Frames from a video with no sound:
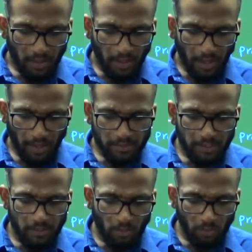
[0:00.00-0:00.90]

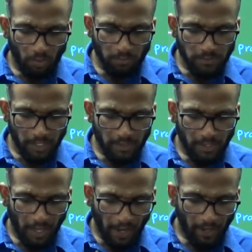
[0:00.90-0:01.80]
object
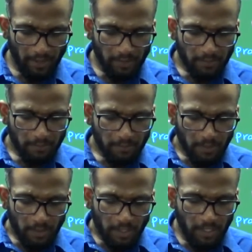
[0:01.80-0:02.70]
and
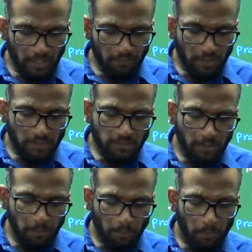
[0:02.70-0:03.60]
inversely
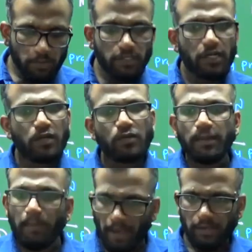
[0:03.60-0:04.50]
proportional to the
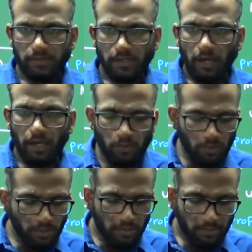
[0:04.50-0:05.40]
mass. Are you
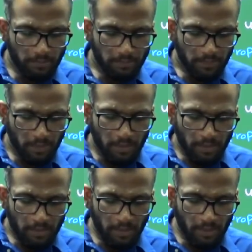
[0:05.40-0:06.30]
good?
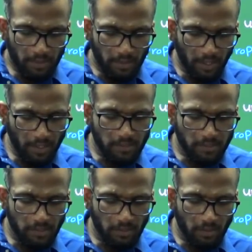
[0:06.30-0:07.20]
The
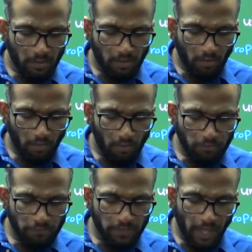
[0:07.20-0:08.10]
direction of
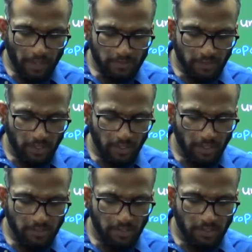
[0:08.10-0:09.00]
the
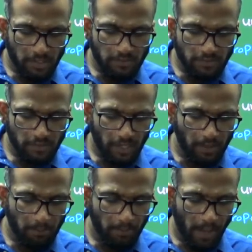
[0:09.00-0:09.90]
acceleration is the
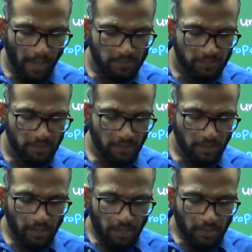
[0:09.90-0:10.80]
same as the
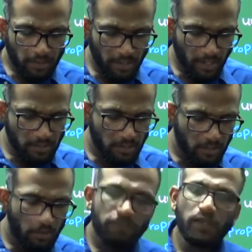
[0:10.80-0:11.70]
direction
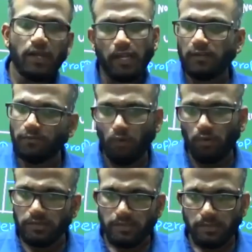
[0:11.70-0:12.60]
of the net force.